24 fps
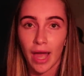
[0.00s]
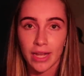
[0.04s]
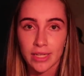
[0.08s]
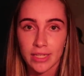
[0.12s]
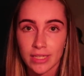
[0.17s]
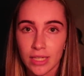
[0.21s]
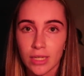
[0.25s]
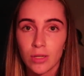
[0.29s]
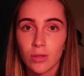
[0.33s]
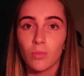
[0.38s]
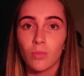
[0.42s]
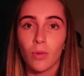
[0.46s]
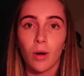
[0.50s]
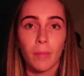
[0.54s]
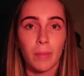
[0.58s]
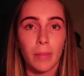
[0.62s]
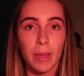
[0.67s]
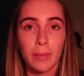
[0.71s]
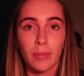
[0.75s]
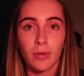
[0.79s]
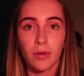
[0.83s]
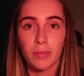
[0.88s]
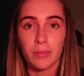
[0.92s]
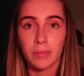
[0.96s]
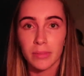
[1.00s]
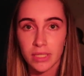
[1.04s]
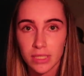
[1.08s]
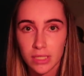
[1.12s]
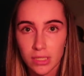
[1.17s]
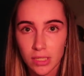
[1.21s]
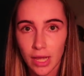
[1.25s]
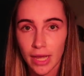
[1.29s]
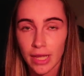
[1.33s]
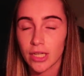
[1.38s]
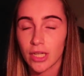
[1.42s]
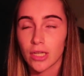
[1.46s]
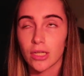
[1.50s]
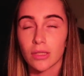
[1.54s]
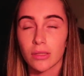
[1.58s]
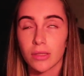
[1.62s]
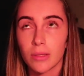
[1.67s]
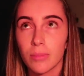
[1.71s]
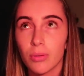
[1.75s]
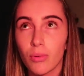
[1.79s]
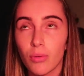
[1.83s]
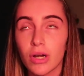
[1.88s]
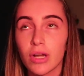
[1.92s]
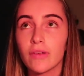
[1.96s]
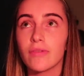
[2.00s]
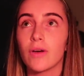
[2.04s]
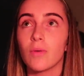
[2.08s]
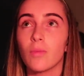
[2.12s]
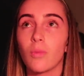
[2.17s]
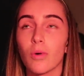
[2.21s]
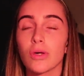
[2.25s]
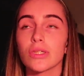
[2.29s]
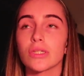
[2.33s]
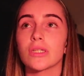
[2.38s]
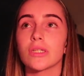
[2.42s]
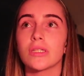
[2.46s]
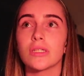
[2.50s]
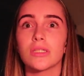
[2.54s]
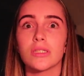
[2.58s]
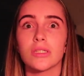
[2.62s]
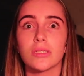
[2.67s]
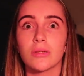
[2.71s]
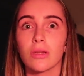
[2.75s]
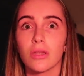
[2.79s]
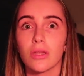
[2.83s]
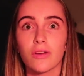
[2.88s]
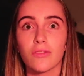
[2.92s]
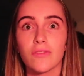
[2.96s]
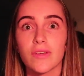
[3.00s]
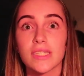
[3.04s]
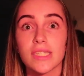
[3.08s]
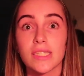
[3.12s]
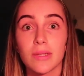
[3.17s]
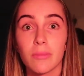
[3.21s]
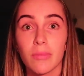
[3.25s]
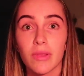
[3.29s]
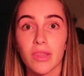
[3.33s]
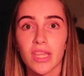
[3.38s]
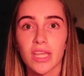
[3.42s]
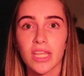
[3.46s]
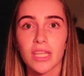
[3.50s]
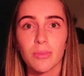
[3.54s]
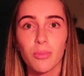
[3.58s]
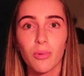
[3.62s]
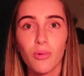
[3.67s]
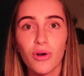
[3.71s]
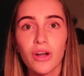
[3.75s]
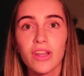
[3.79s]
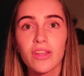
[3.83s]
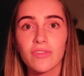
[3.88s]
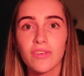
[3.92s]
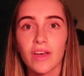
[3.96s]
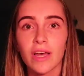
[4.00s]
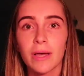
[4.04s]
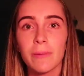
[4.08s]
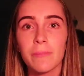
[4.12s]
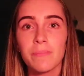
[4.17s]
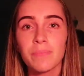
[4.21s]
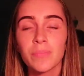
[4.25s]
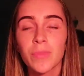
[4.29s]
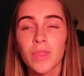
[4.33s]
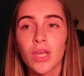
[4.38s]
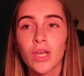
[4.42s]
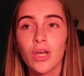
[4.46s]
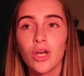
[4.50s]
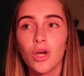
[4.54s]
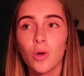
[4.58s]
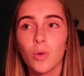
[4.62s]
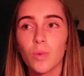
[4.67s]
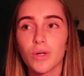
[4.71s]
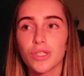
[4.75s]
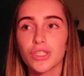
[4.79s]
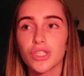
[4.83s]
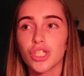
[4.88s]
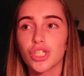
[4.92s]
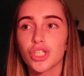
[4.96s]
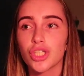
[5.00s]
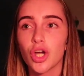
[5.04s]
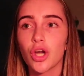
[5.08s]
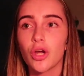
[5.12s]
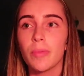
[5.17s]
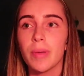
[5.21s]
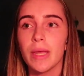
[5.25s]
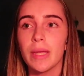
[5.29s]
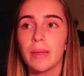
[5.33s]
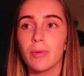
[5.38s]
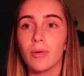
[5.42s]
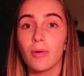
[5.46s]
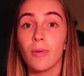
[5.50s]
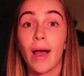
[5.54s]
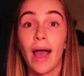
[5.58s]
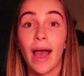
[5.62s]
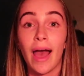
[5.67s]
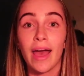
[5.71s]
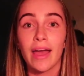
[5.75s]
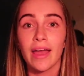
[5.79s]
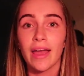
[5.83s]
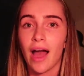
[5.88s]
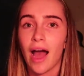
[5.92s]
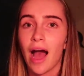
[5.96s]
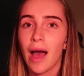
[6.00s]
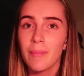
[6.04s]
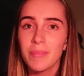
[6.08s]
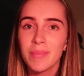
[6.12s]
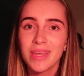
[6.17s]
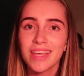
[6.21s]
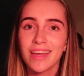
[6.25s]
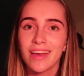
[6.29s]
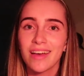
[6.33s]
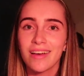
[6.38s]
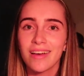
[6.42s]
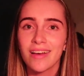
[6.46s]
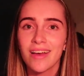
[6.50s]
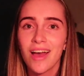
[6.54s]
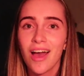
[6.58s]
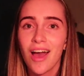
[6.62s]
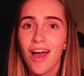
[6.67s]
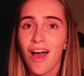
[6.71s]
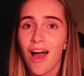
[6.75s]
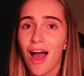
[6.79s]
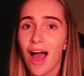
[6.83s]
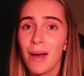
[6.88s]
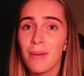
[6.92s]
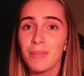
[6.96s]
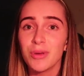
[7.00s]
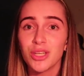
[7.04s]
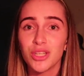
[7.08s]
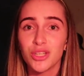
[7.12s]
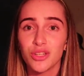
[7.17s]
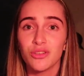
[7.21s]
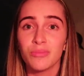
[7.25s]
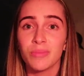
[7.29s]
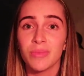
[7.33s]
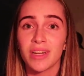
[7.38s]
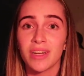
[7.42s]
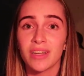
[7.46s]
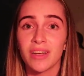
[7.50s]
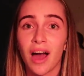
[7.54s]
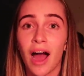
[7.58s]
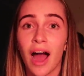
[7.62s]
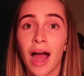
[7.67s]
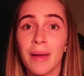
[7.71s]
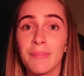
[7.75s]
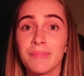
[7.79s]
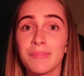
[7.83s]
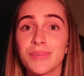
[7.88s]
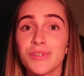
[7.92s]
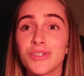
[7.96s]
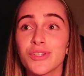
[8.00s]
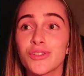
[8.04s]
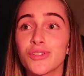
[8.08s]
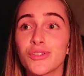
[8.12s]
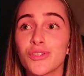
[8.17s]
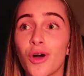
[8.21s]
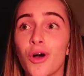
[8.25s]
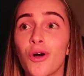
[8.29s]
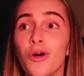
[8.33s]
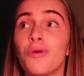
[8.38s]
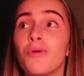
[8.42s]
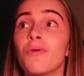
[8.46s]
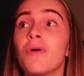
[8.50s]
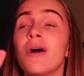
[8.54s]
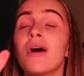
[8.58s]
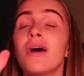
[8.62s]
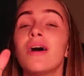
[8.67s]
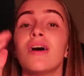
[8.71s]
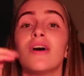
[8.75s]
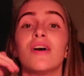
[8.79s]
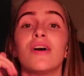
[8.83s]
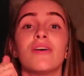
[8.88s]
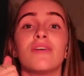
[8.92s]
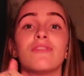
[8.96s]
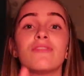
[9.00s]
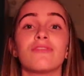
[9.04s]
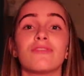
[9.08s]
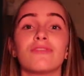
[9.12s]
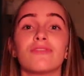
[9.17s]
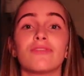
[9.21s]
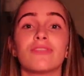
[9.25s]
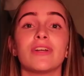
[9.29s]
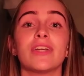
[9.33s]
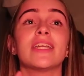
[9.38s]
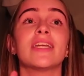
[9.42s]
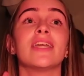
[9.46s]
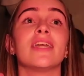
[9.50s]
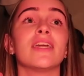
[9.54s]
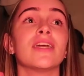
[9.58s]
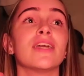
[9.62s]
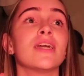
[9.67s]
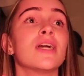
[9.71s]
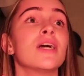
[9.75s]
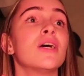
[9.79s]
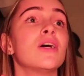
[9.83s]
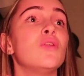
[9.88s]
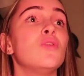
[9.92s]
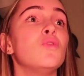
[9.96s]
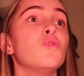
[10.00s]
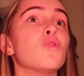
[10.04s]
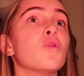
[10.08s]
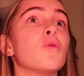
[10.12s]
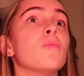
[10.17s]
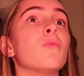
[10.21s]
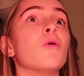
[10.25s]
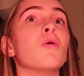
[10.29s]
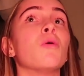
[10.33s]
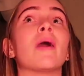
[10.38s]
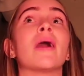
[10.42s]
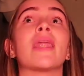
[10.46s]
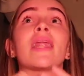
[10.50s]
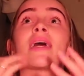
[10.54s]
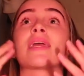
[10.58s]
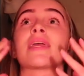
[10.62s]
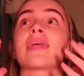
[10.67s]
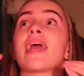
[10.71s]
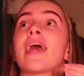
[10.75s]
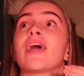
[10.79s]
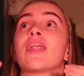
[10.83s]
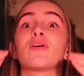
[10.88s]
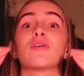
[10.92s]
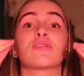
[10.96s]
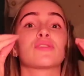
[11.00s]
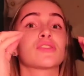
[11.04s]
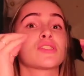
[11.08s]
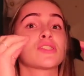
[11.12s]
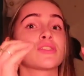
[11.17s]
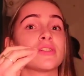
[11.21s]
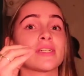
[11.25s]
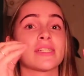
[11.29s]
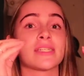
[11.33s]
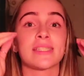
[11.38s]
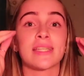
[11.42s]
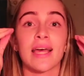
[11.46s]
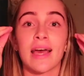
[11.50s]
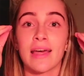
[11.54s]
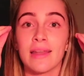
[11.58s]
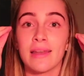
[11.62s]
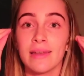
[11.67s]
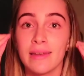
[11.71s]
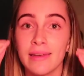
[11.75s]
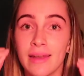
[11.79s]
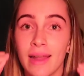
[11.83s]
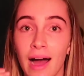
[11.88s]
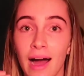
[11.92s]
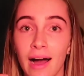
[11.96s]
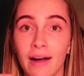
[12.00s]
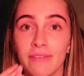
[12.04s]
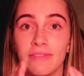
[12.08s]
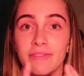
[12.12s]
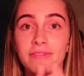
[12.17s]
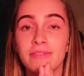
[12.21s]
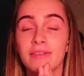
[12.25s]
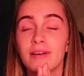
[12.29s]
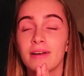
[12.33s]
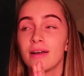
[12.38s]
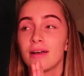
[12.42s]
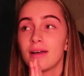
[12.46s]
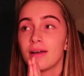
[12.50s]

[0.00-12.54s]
I didn't want people to miss, like the point of it wasn't to look for sympathy. The point of it was to show people, hey, I'm here, I'm a human, I'm so freaking normal, and I cannot stress that enough.